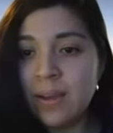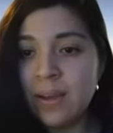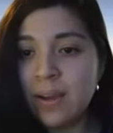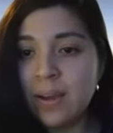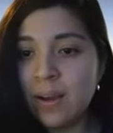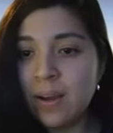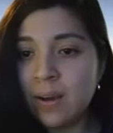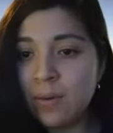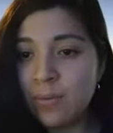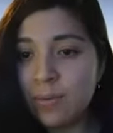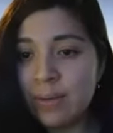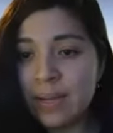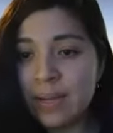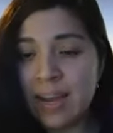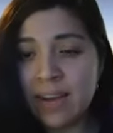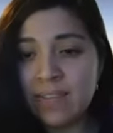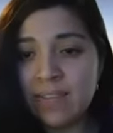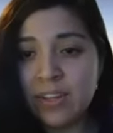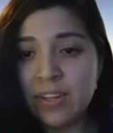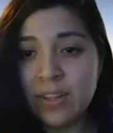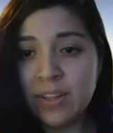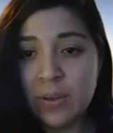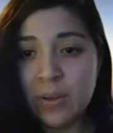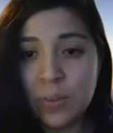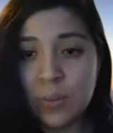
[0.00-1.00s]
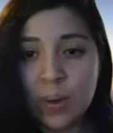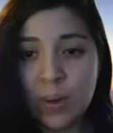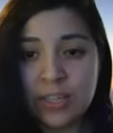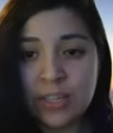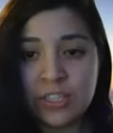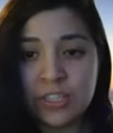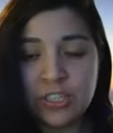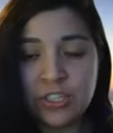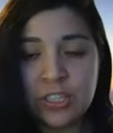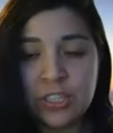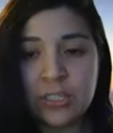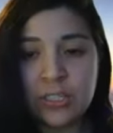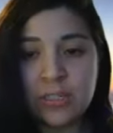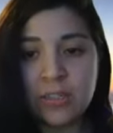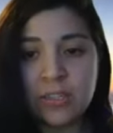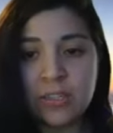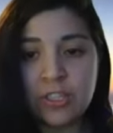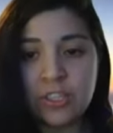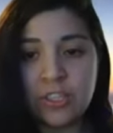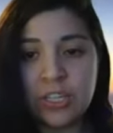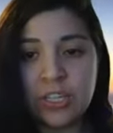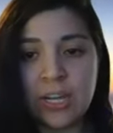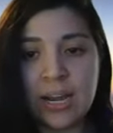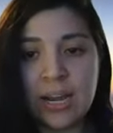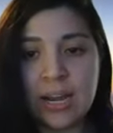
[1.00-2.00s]
We have another question in the
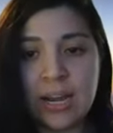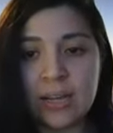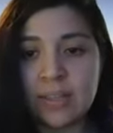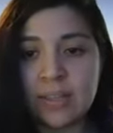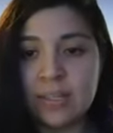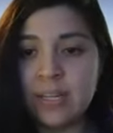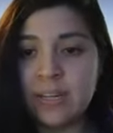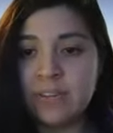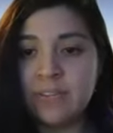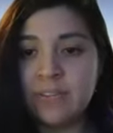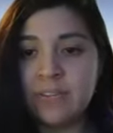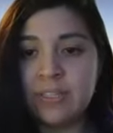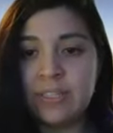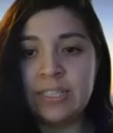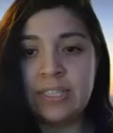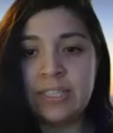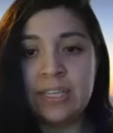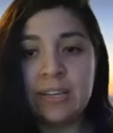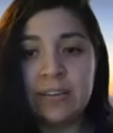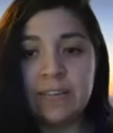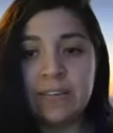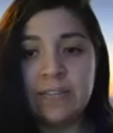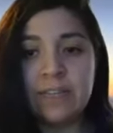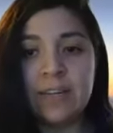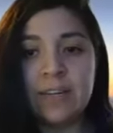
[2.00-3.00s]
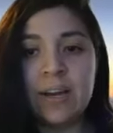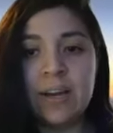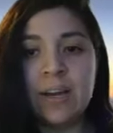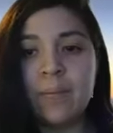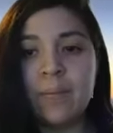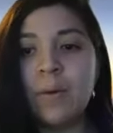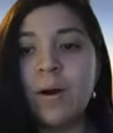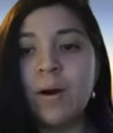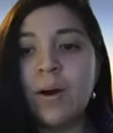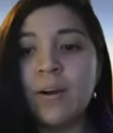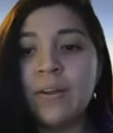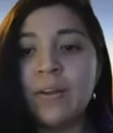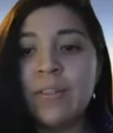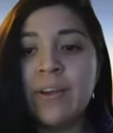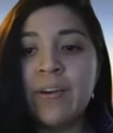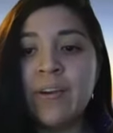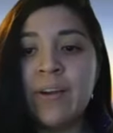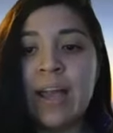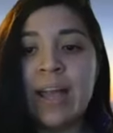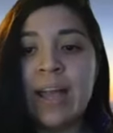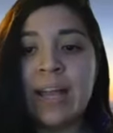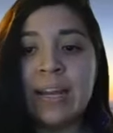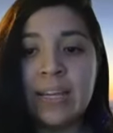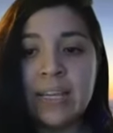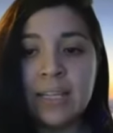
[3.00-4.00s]
chat that I received. Are there
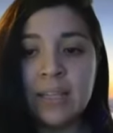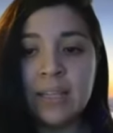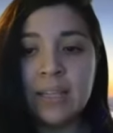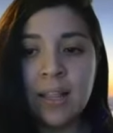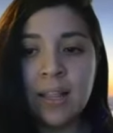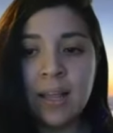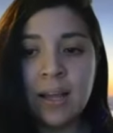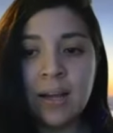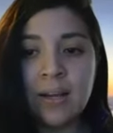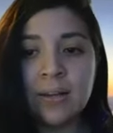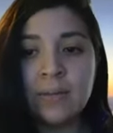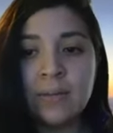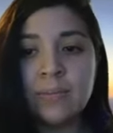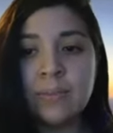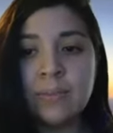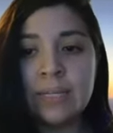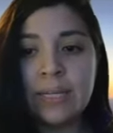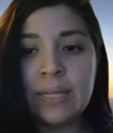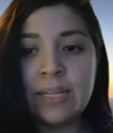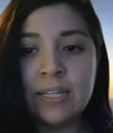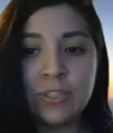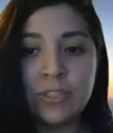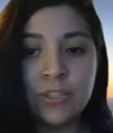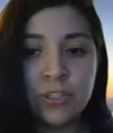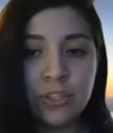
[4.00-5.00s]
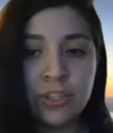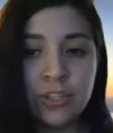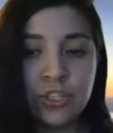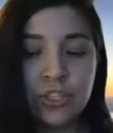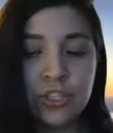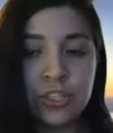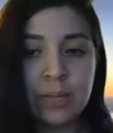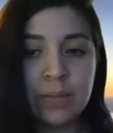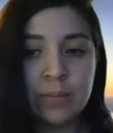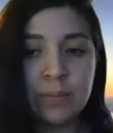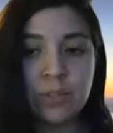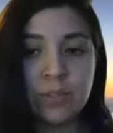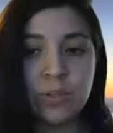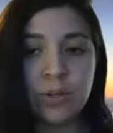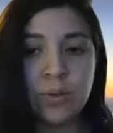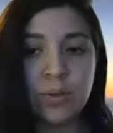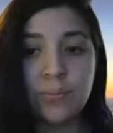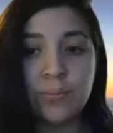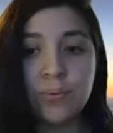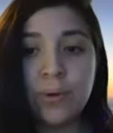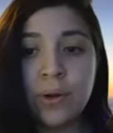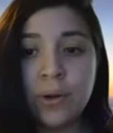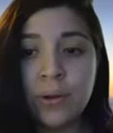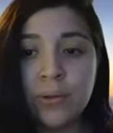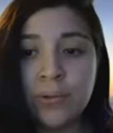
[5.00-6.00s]
any clubs, internships, or
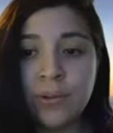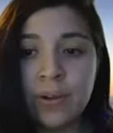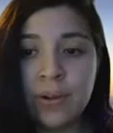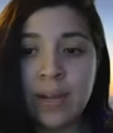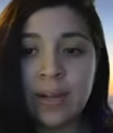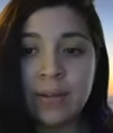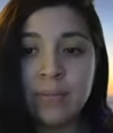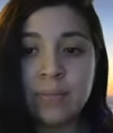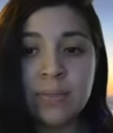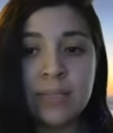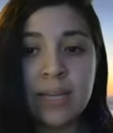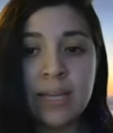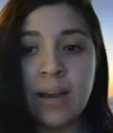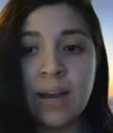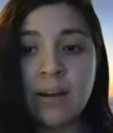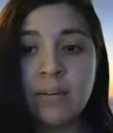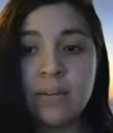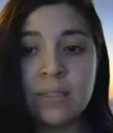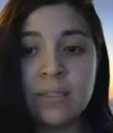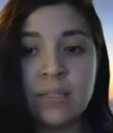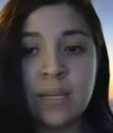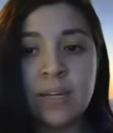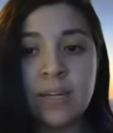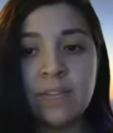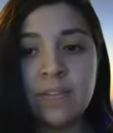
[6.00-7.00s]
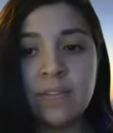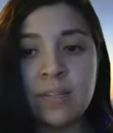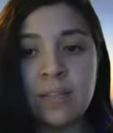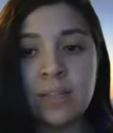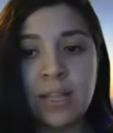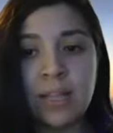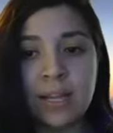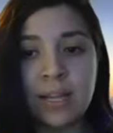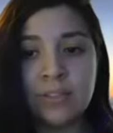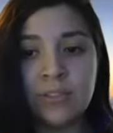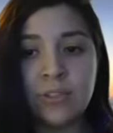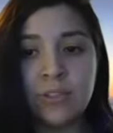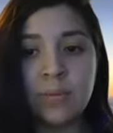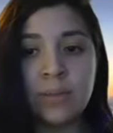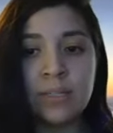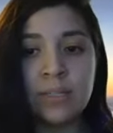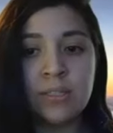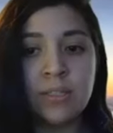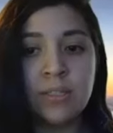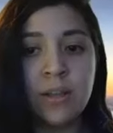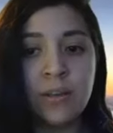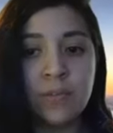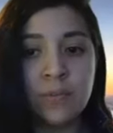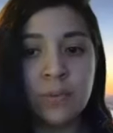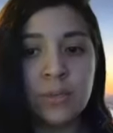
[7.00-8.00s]
programs outside of the classroom that
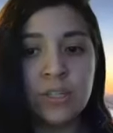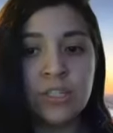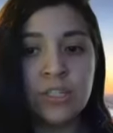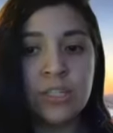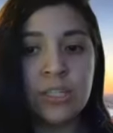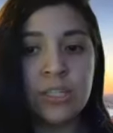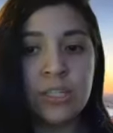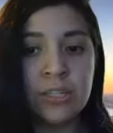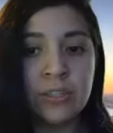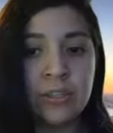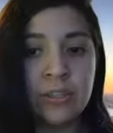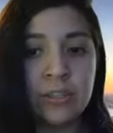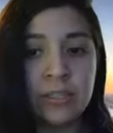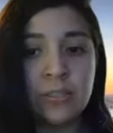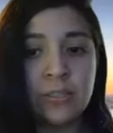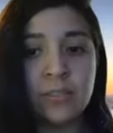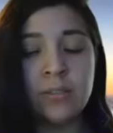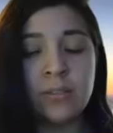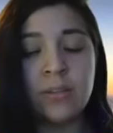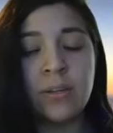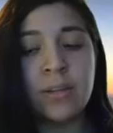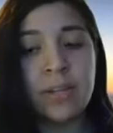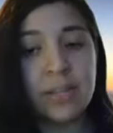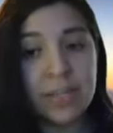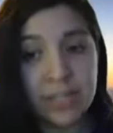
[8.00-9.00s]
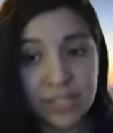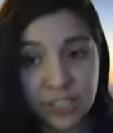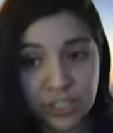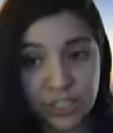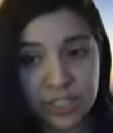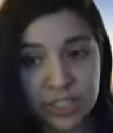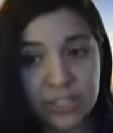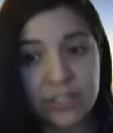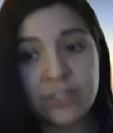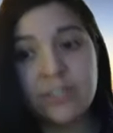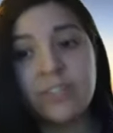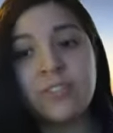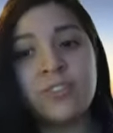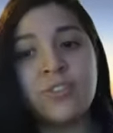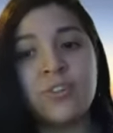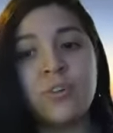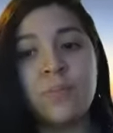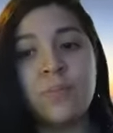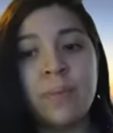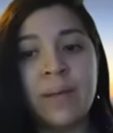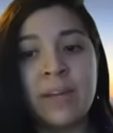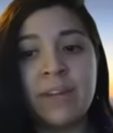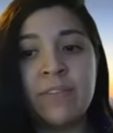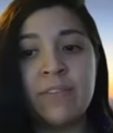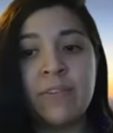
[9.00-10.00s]
software engineers
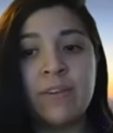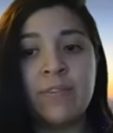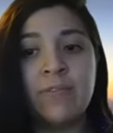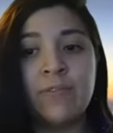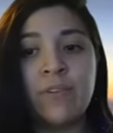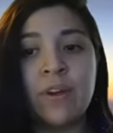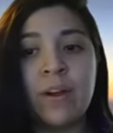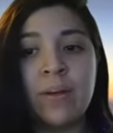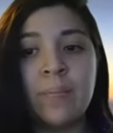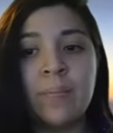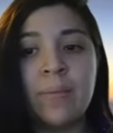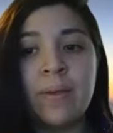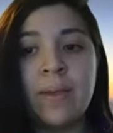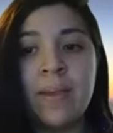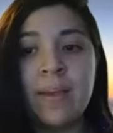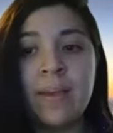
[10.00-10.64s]
could benefit from?